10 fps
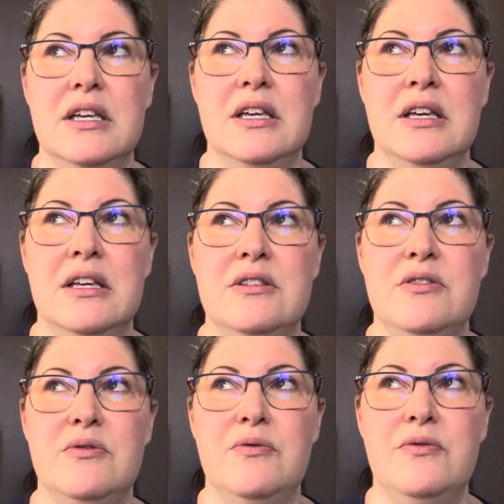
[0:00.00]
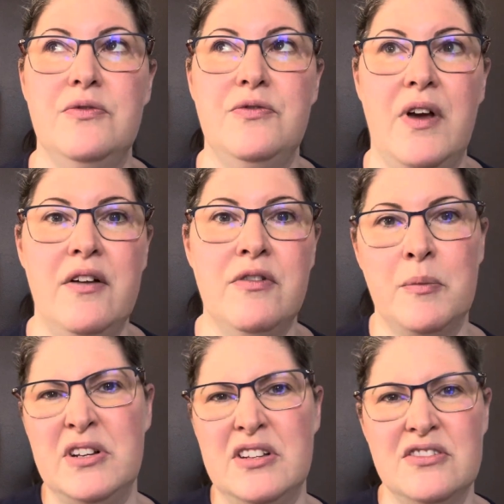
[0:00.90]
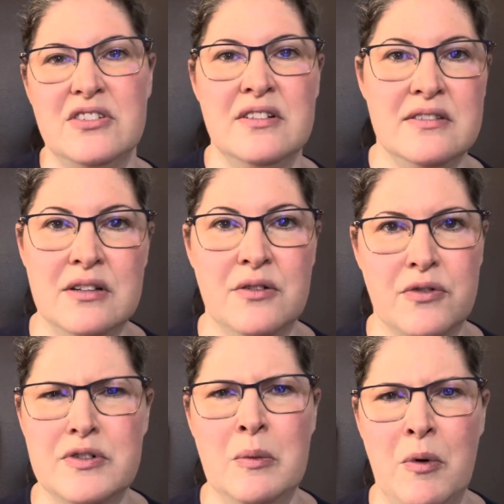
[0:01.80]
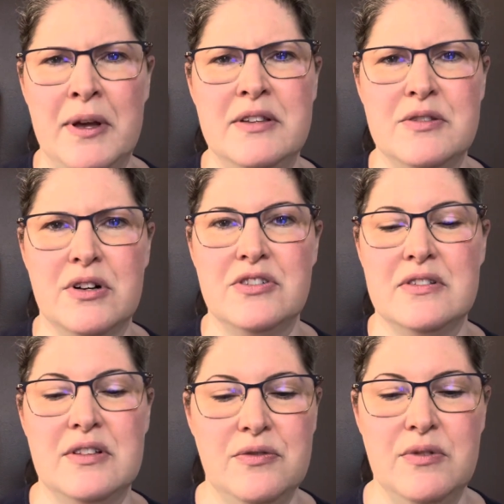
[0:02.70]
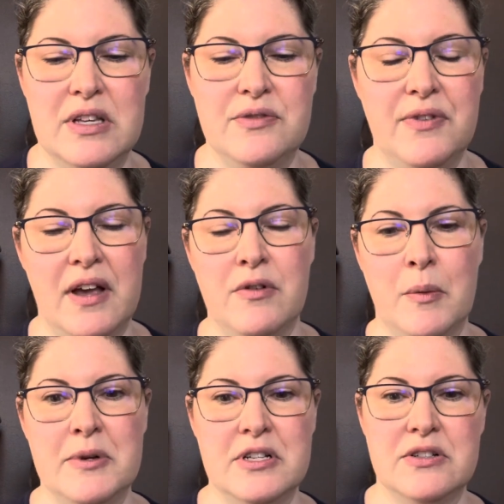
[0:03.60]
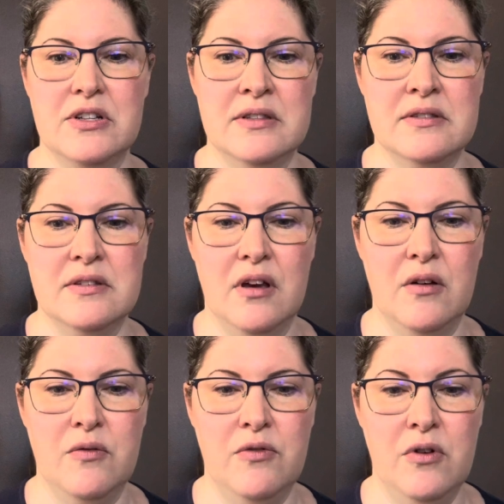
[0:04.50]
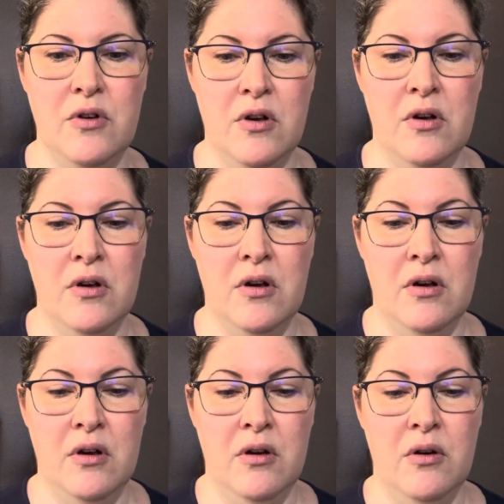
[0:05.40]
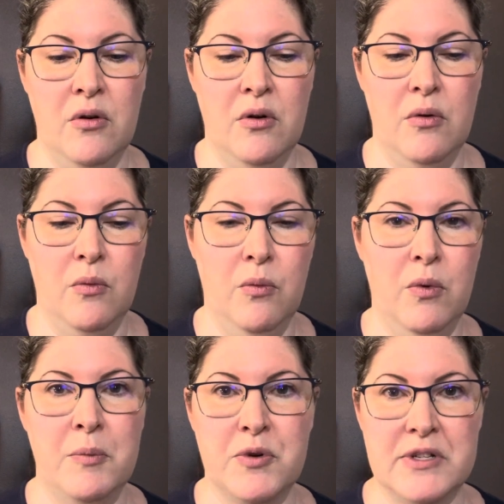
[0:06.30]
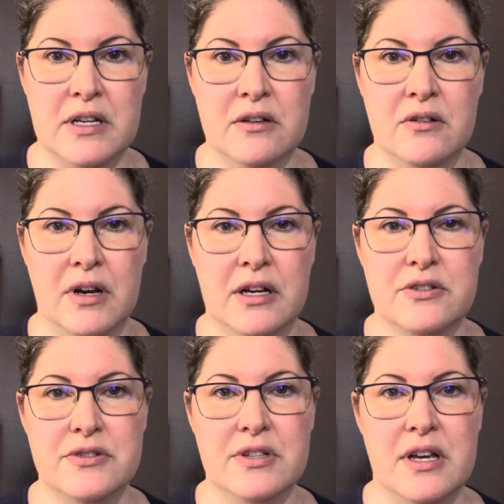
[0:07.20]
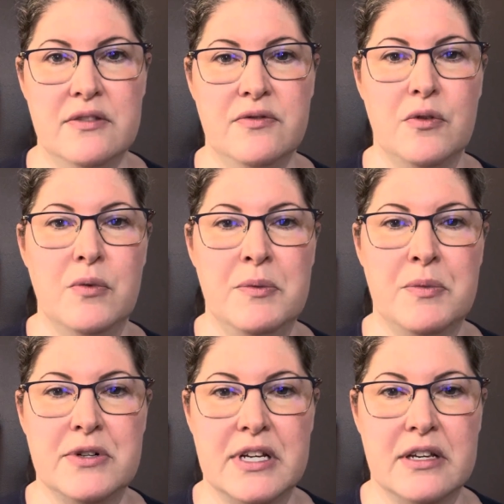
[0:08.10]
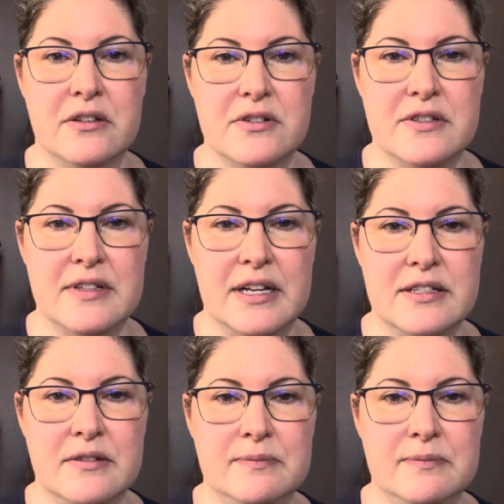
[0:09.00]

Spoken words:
it's 5 repetitions, for some of my stretches, it's 5 repetitions of one particular exercise for one particular set.